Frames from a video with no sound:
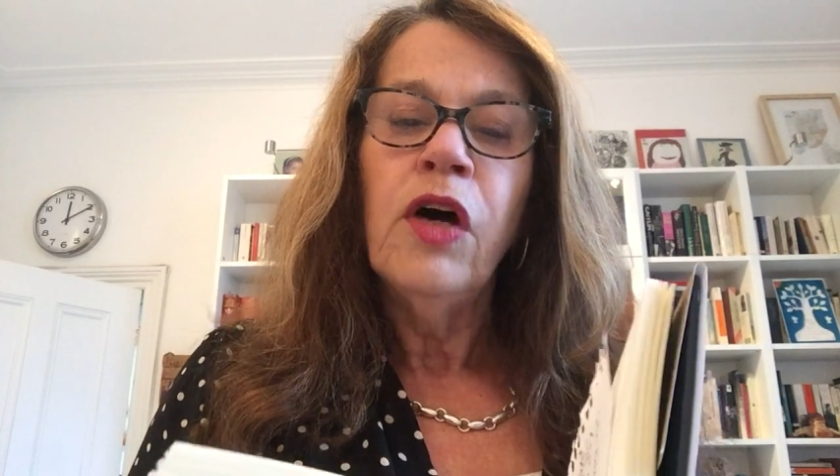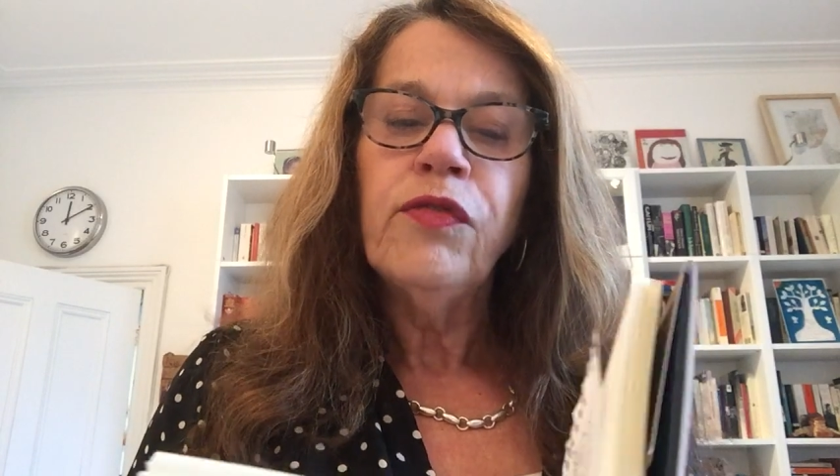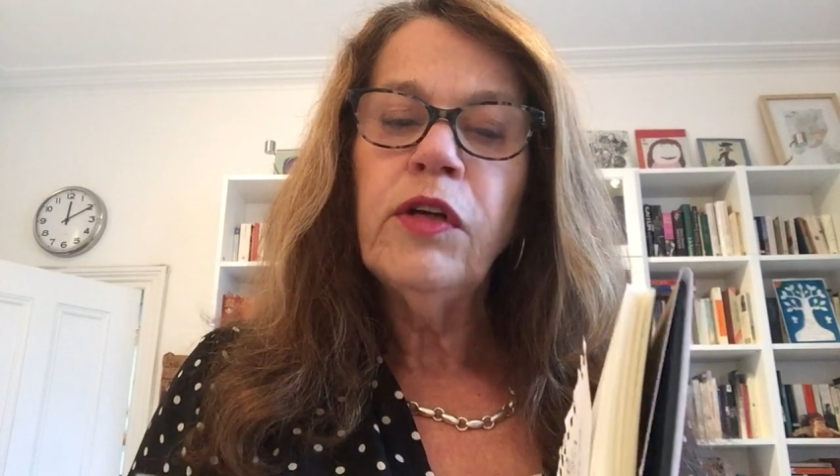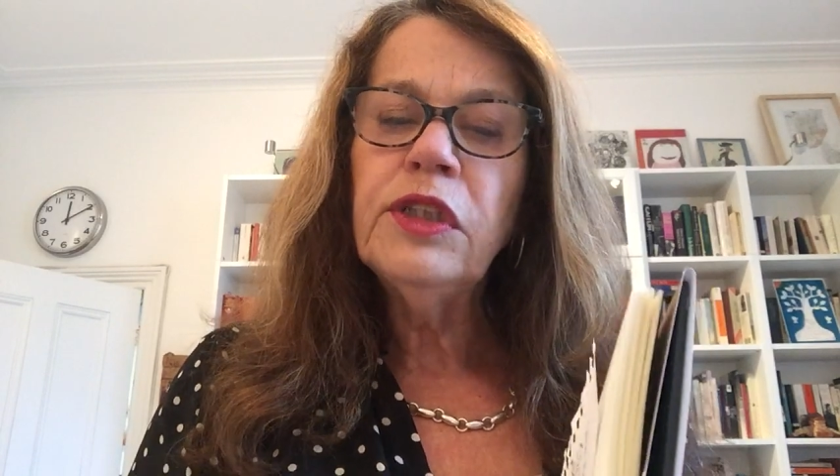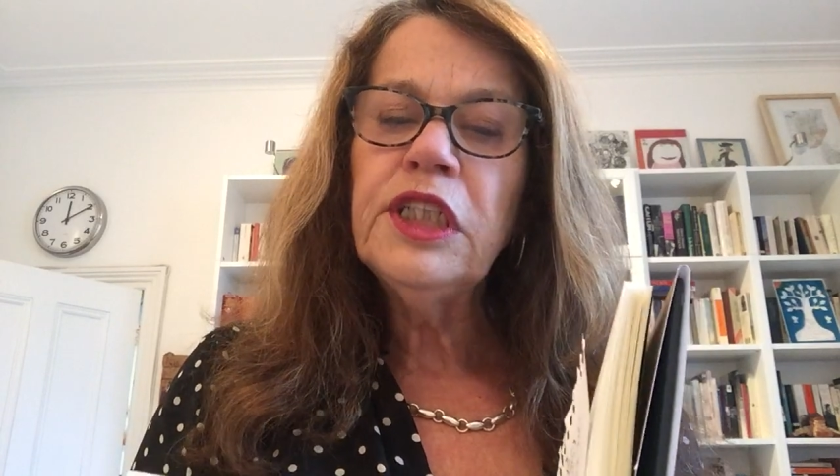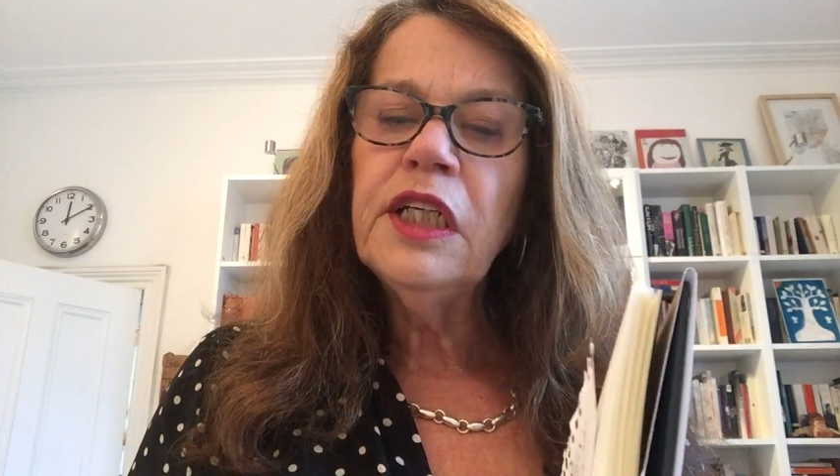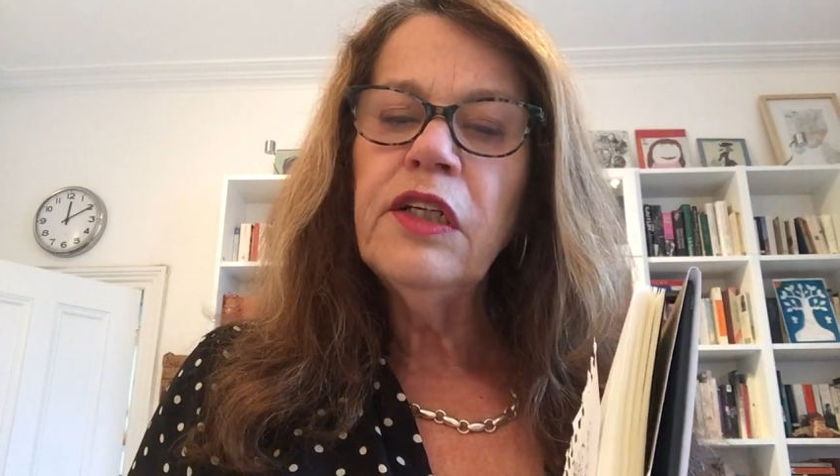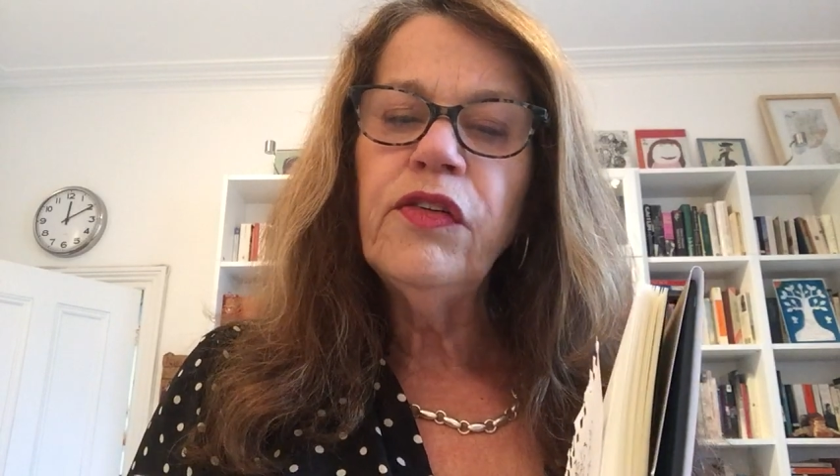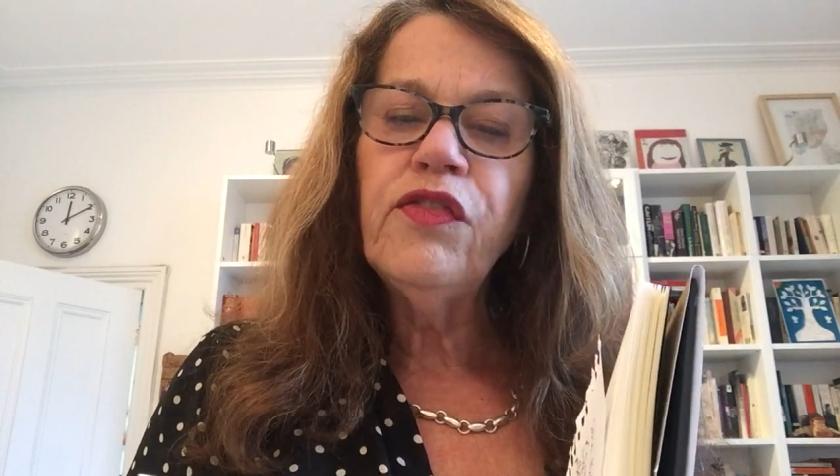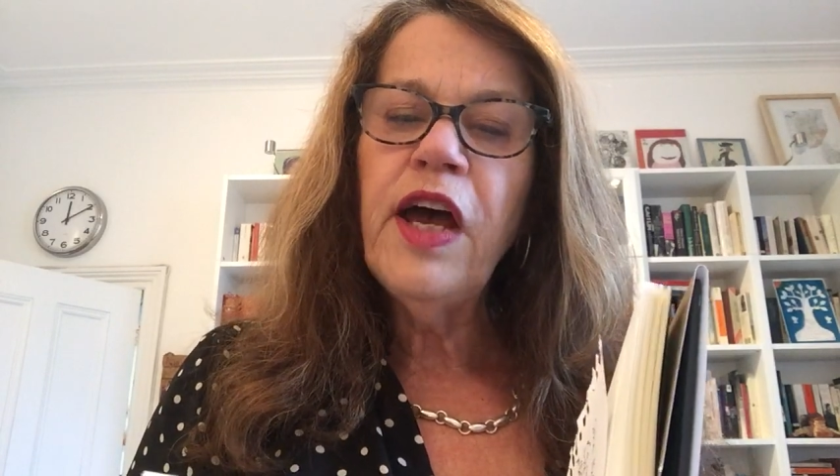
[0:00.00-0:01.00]
floating
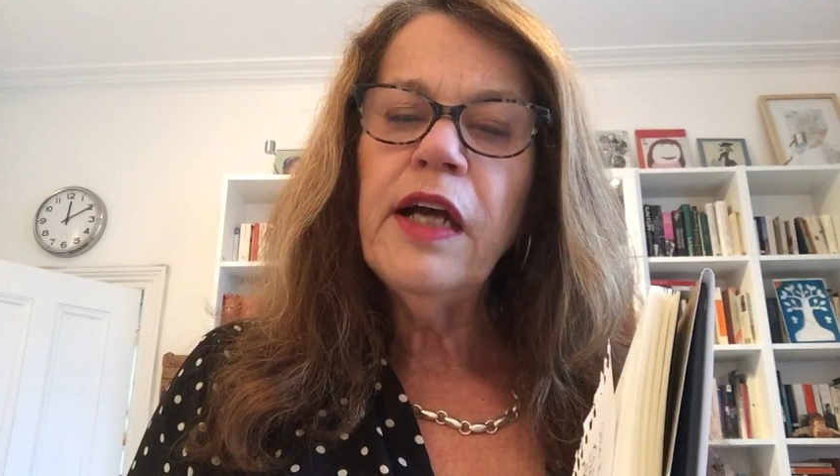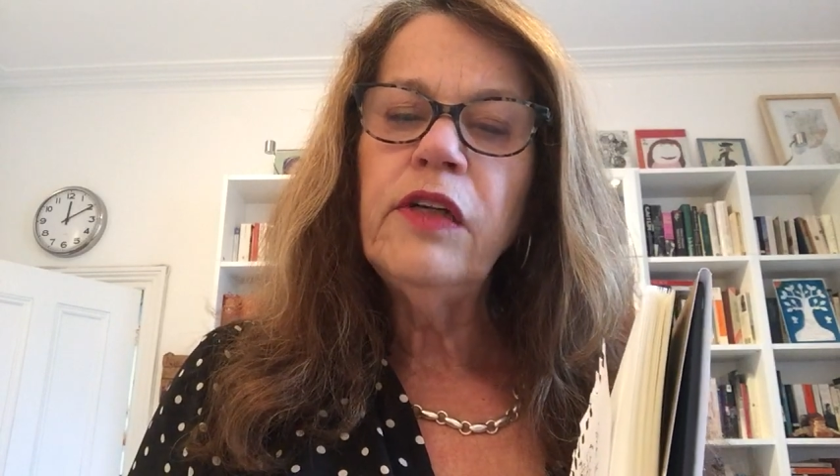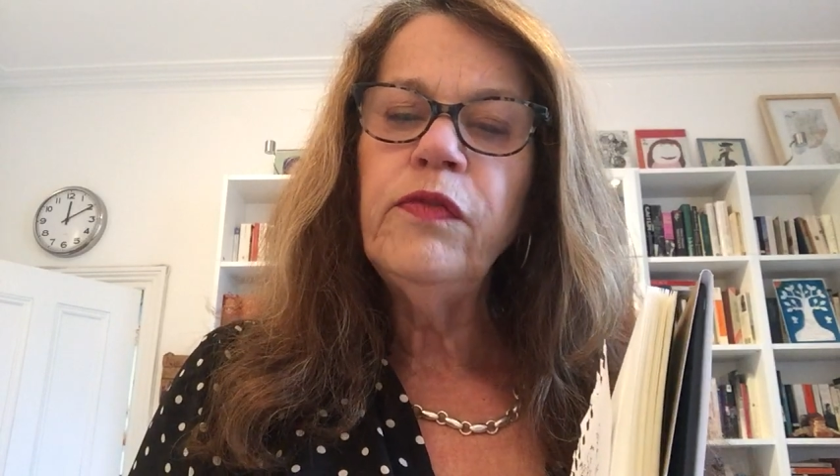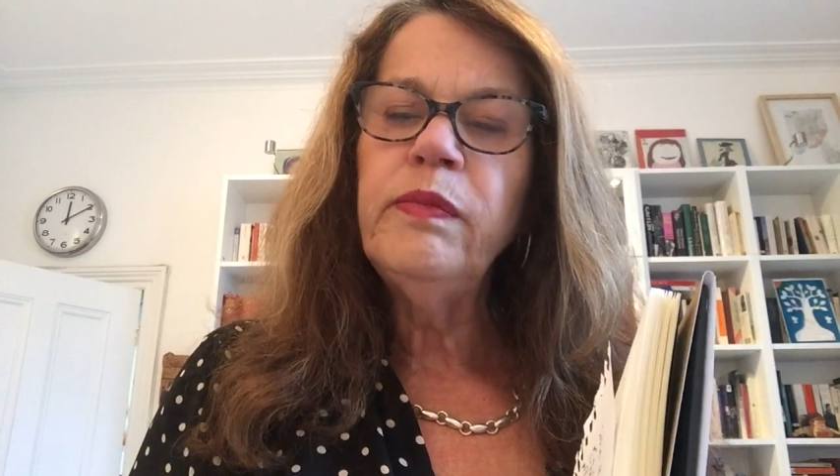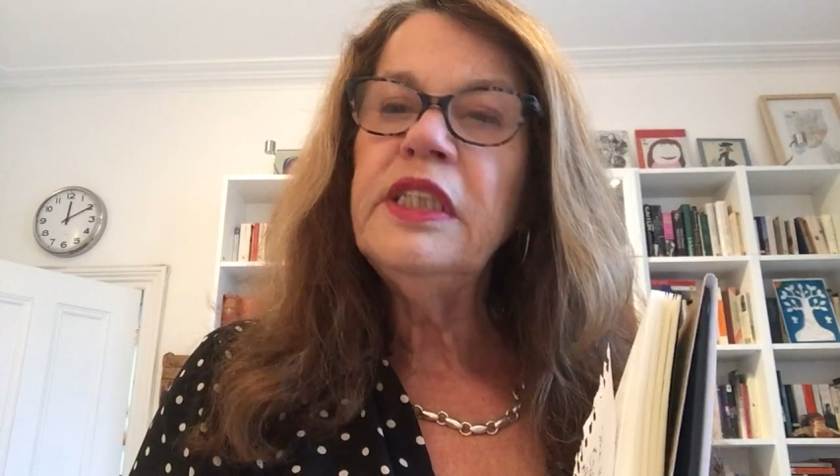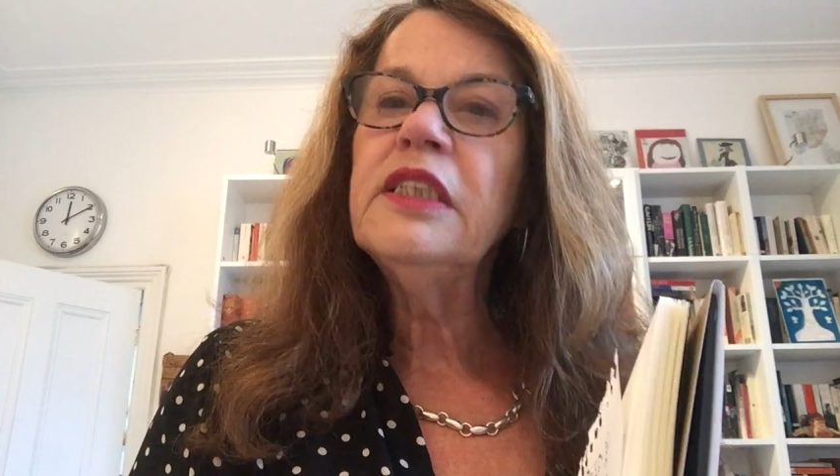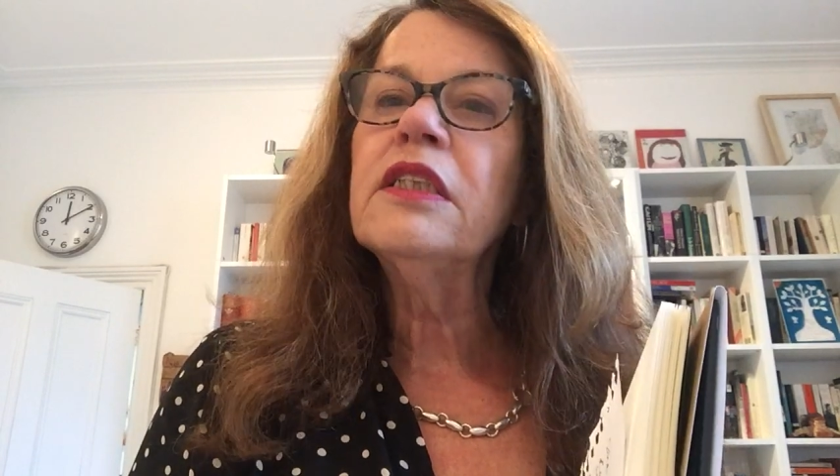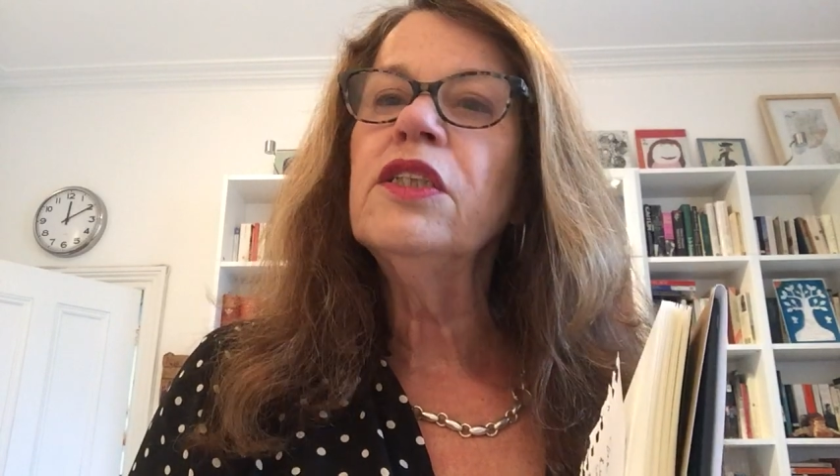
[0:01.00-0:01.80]
in a veil of mist